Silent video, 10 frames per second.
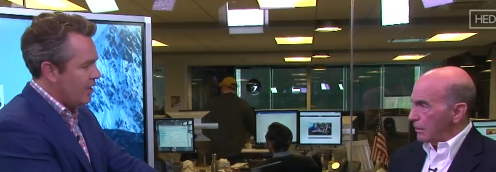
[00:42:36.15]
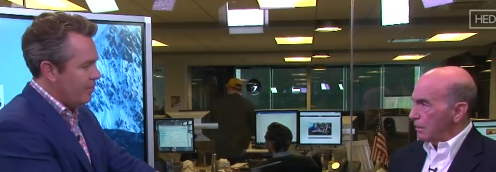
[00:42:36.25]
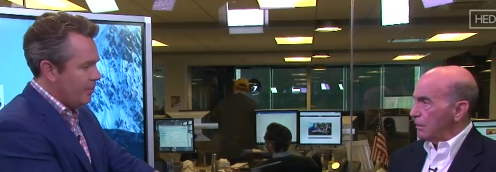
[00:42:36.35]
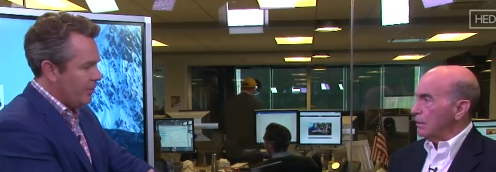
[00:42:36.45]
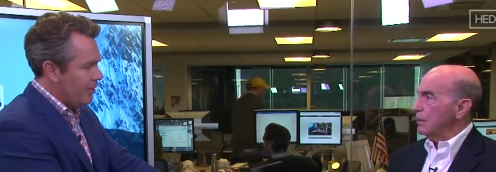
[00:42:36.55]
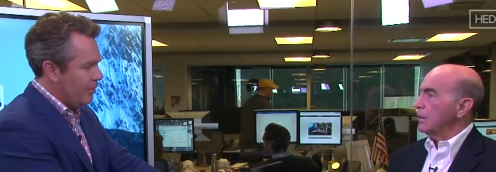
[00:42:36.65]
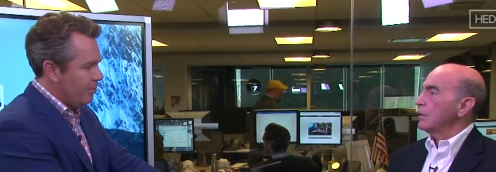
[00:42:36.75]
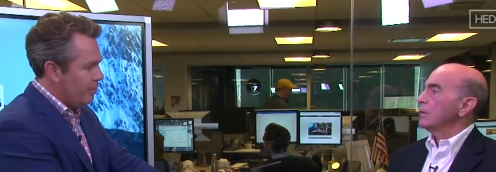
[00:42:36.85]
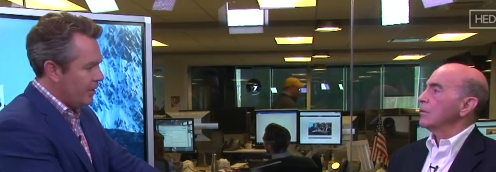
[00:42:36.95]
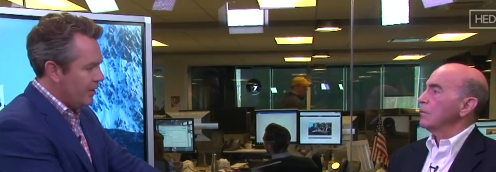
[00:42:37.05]
Speaker 1: a lot of people that don't
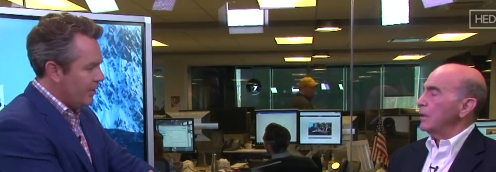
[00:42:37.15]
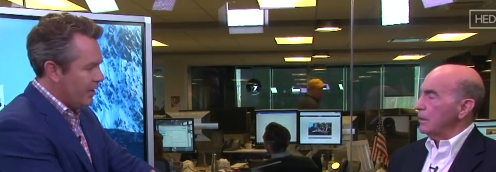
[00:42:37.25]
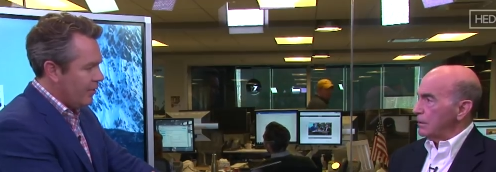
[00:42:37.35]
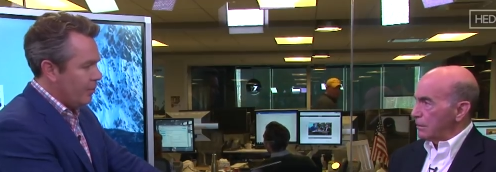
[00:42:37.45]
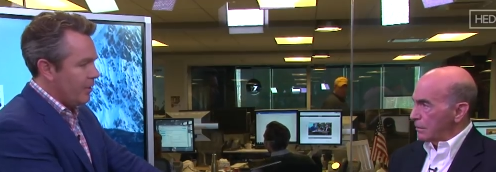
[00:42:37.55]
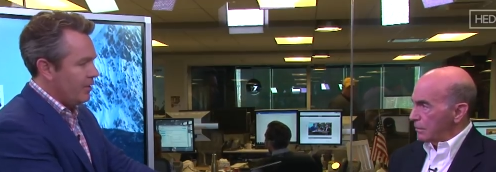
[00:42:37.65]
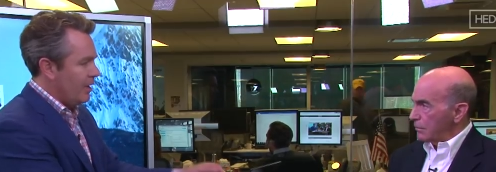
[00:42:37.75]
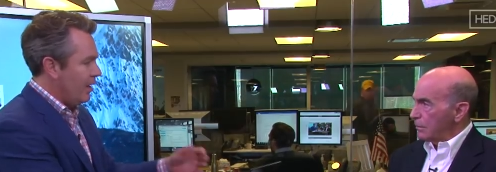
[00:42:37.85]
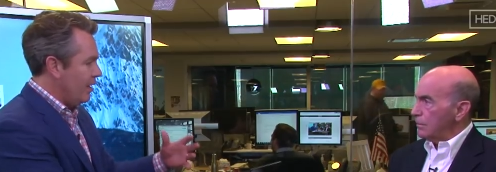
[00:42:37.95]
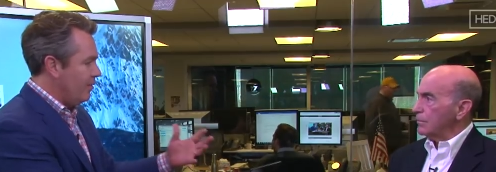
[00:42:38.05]
believe right. in government.
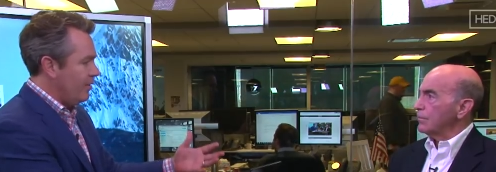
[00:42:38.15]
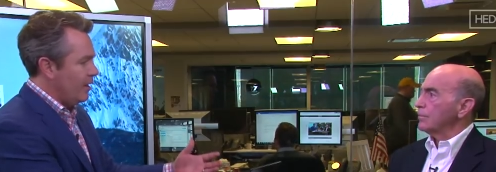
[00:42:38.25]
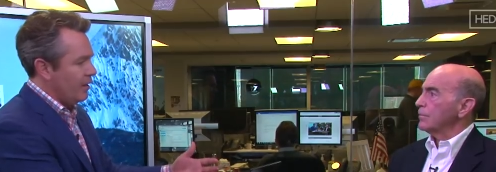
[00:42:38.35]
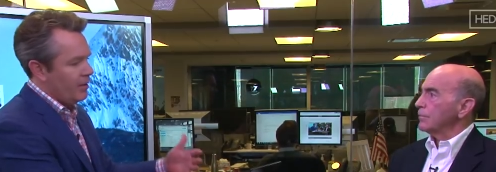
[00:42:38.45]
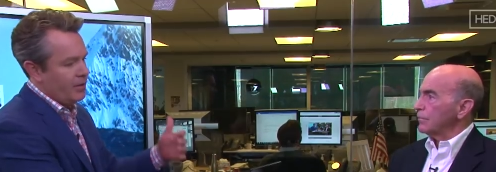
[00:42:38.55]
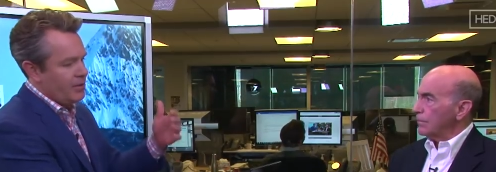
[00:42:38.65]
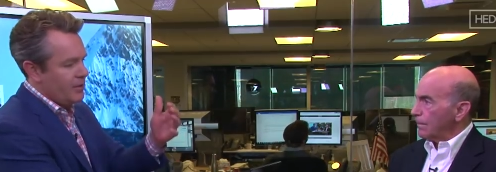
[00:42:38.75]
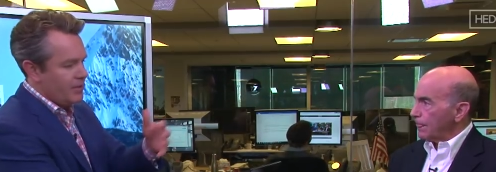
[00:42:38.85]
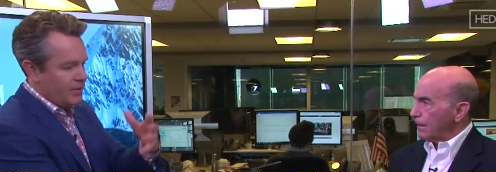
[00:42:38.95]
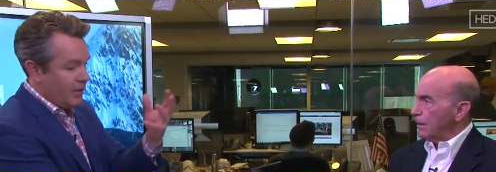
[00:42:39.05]
They right. hate fiat
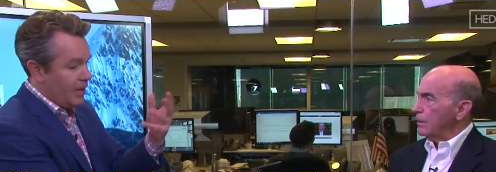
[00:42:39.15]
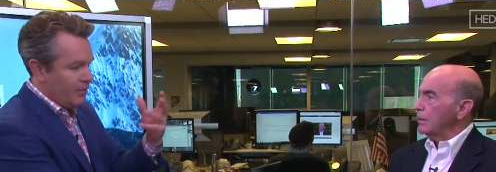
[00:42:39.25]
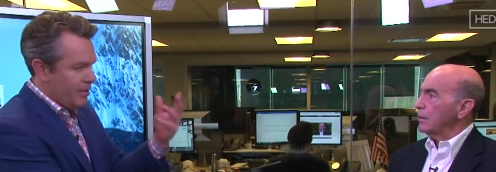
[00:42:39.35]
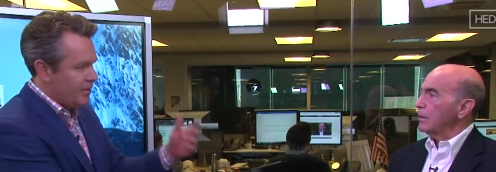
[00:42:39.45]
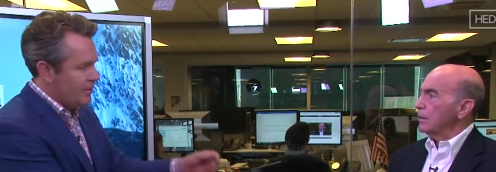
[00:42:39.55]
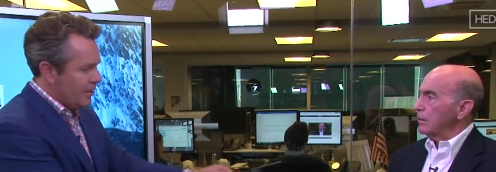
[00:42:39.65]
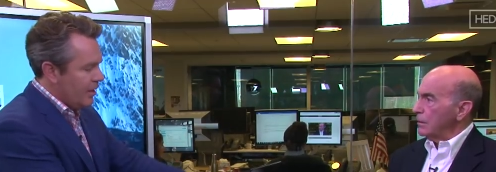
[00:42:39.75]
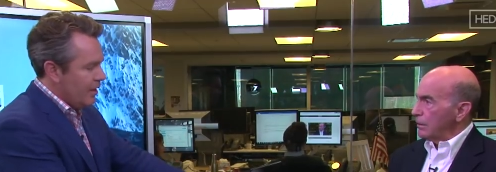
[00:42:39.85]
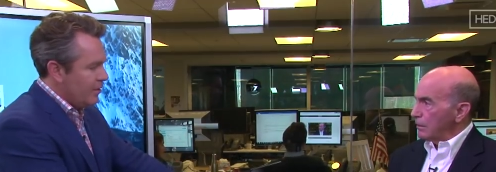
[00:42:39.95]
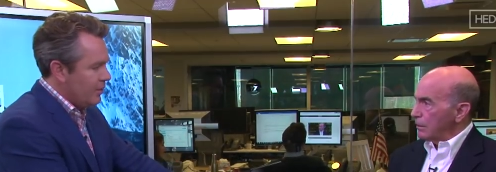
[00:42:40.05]
currencies. There's a lot of reasons
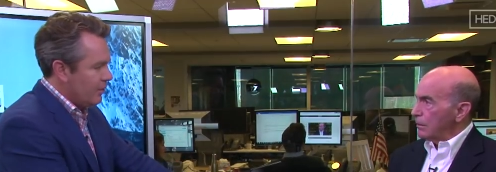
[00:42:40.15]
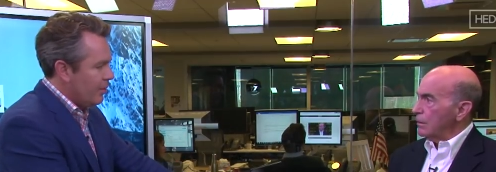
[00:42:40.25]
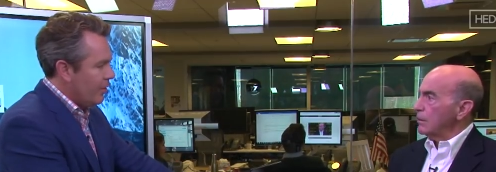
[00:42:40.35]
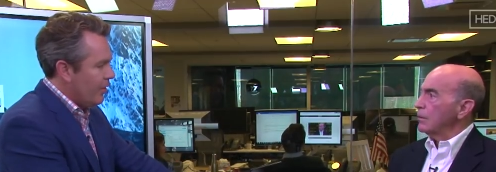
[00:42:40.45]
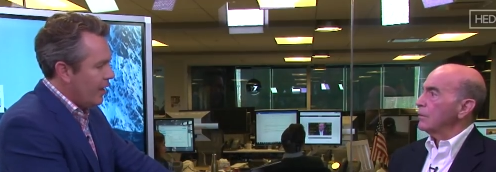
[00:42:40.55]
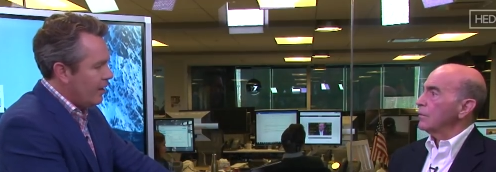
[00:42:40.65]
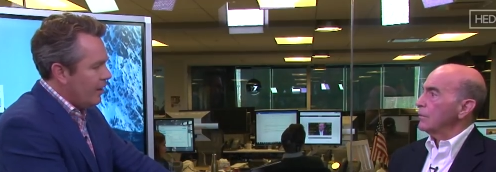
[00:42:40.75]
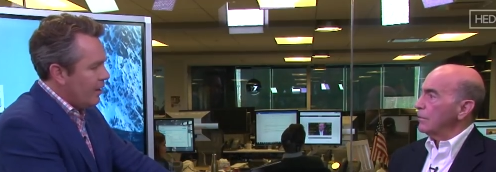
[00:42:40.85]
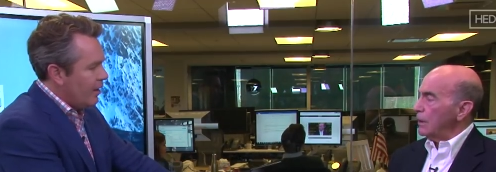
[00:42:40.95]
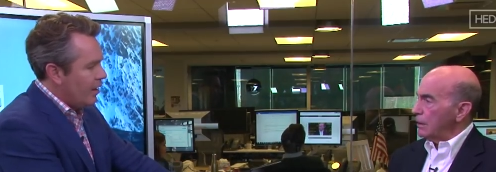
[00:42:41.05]
to agree with that.
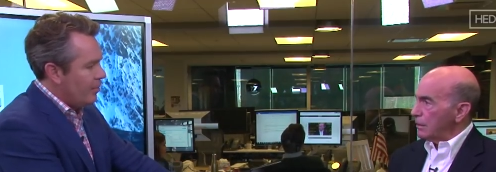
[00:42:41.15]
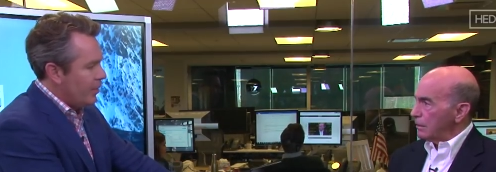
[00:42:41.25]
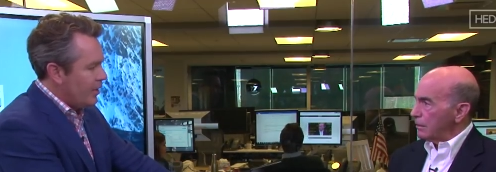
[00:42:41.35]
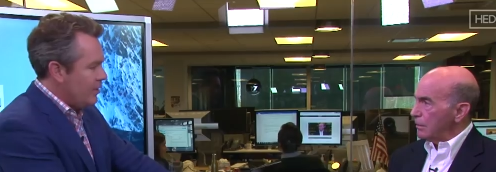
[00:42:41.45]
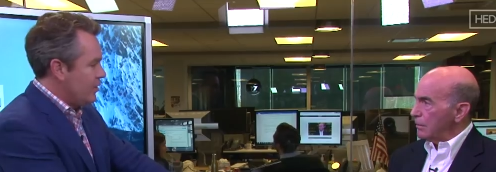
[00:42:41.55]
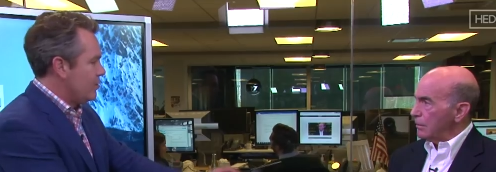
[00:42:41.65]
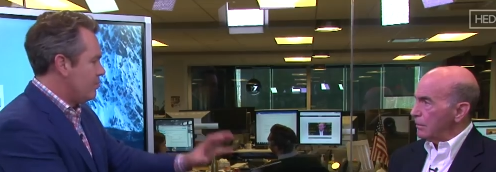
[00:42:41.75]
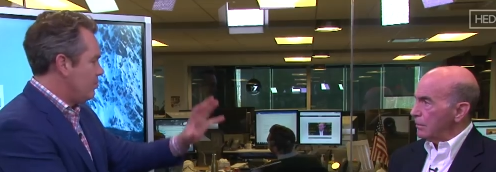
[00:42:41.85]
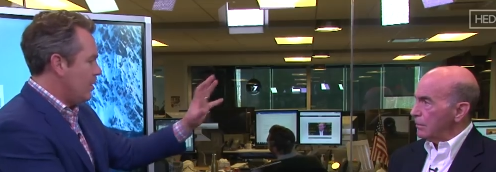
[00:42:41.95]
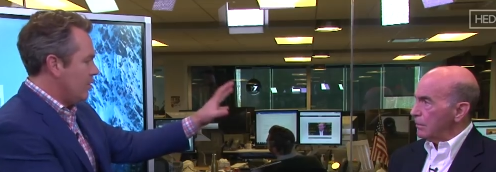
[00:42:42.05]
Um, but they just,
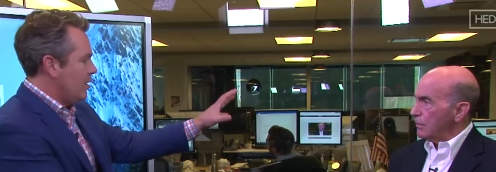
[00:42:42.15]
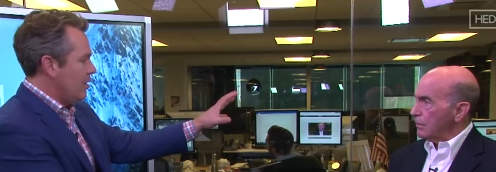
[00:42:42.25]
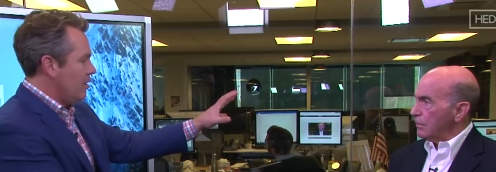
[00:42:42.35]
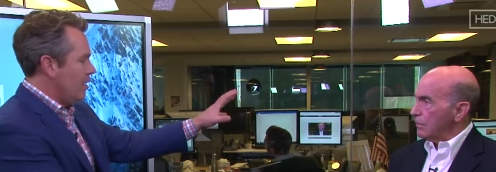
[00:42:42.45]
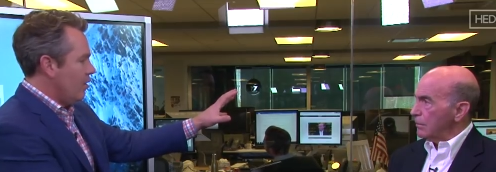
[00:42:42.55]
you know, they, they